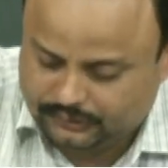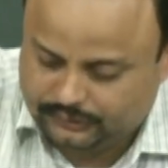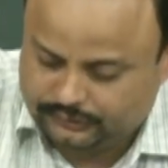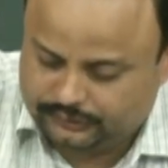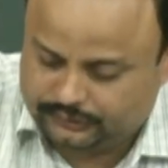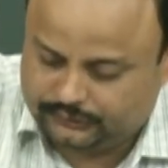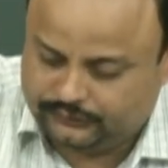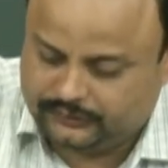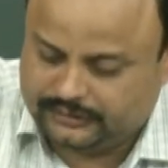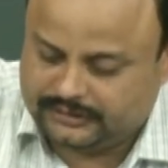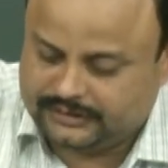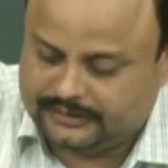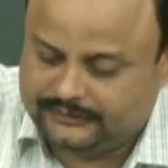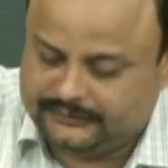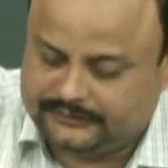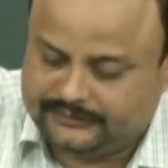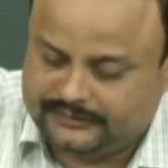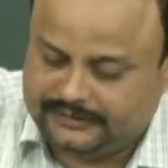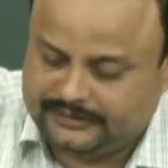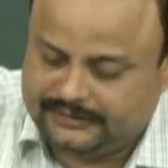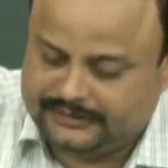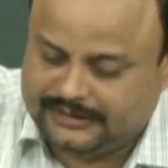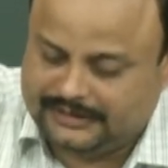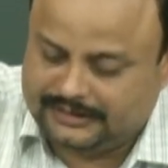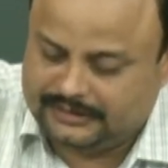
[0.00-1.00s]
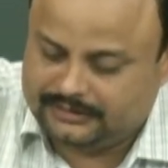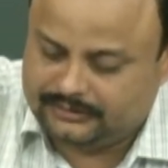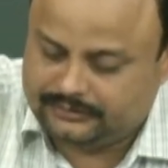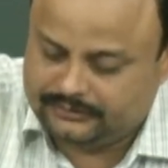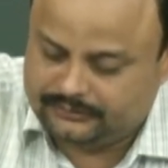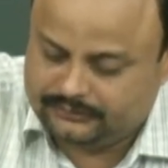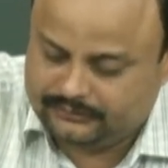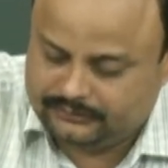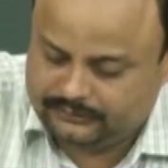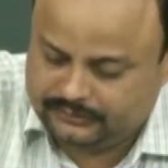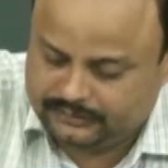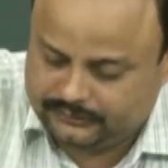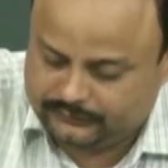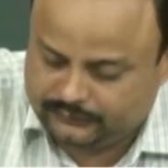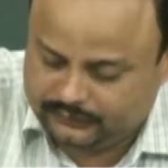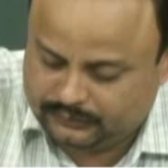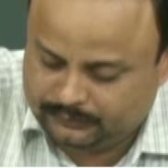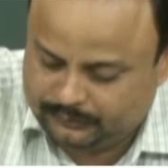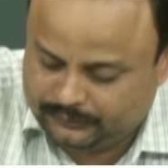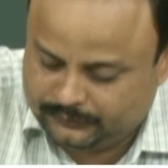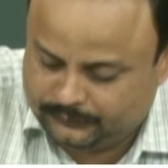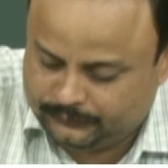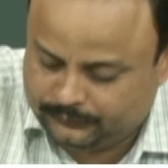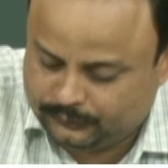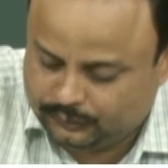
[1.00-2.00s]
So, we can say that this will
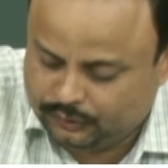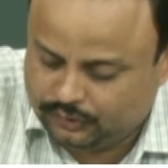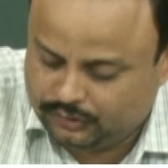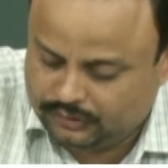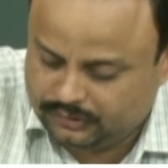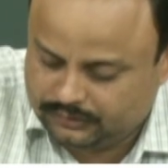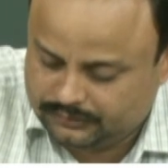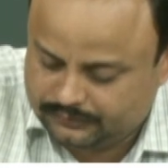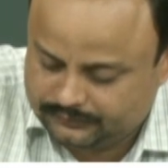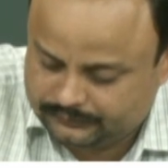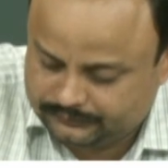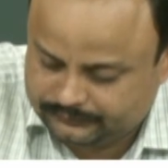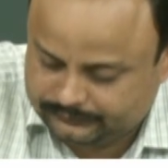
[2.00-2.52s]
be 4